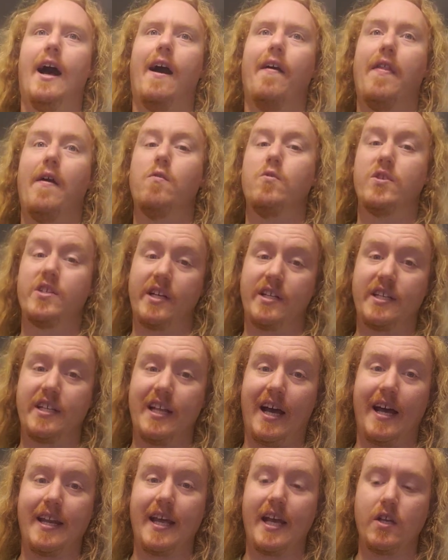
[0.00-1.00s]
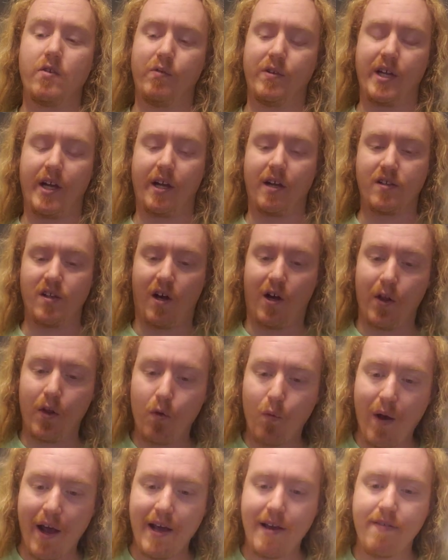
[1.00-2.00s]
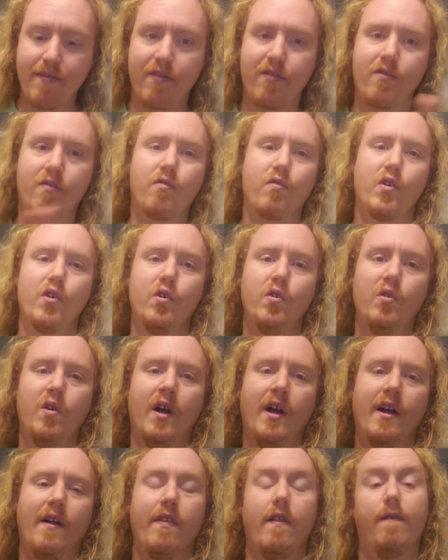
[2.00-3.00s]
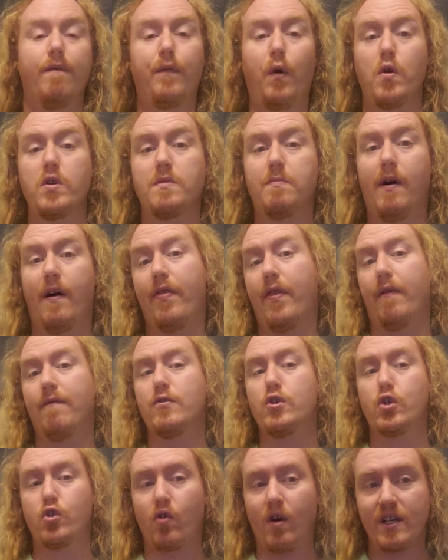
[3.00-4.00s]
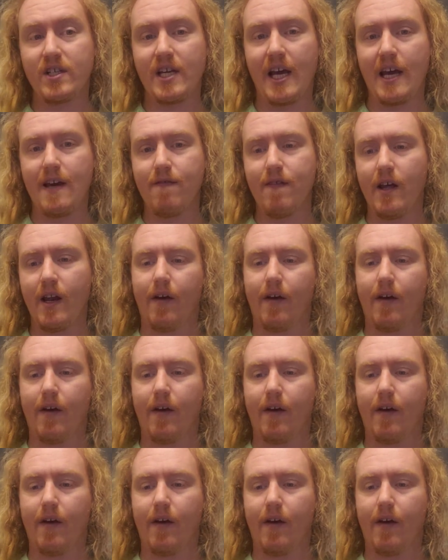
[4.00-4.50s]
Those 69 days will take us all the way through the first month of Strixhaven.